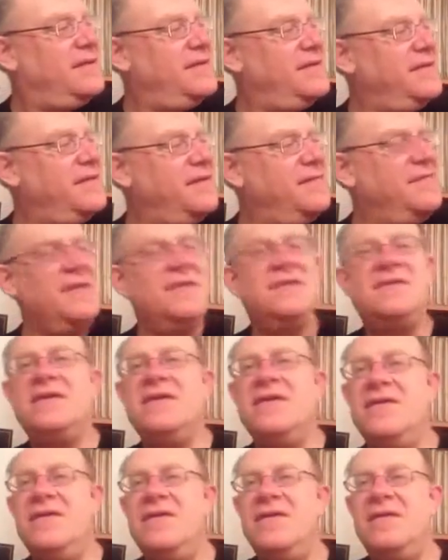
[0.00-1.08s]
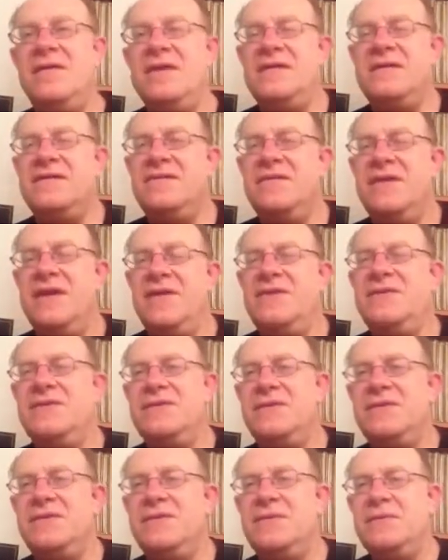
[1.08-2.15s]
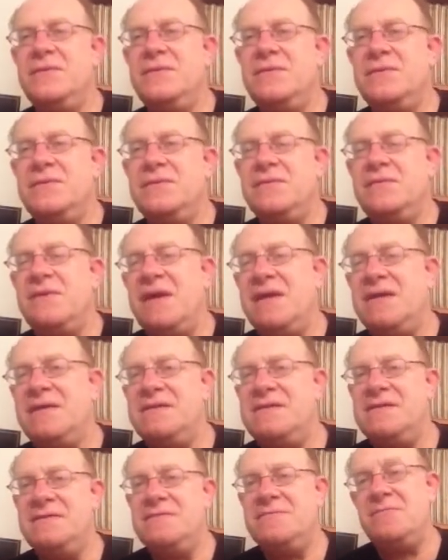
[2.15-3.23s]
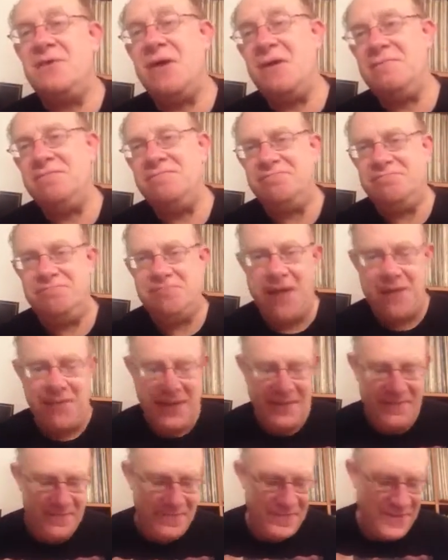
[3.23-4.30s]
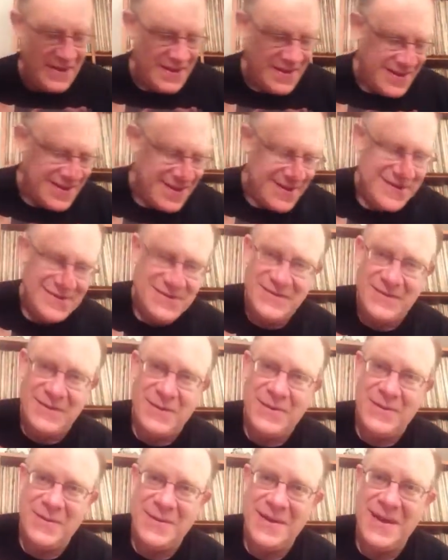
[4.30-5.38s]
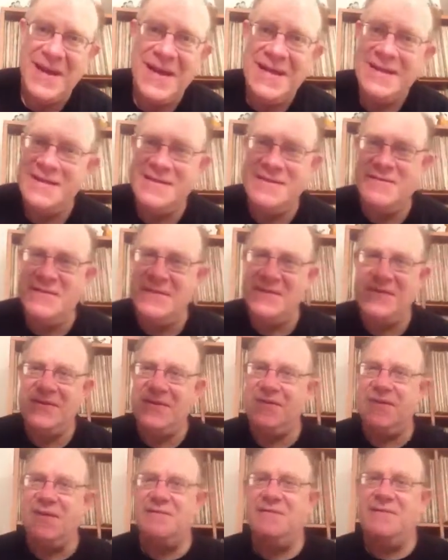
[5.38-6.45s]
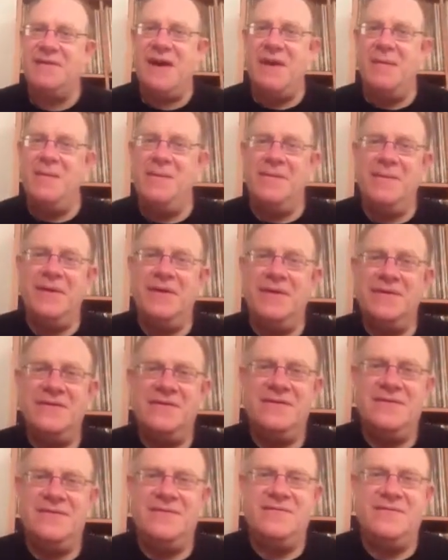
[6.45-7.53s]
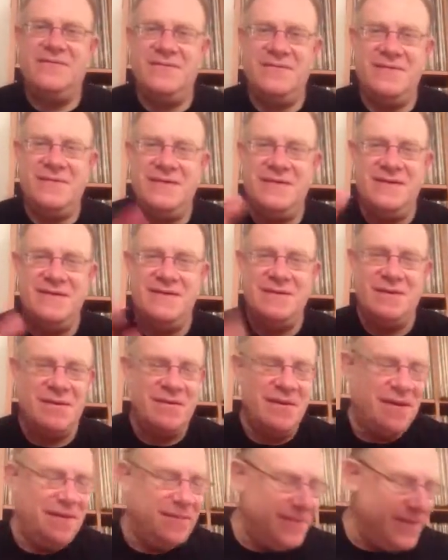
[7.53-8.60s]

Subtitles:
I think Fixing Your All has a relation to drugs. Well, maybe. So this is a very sought-after album because of this story.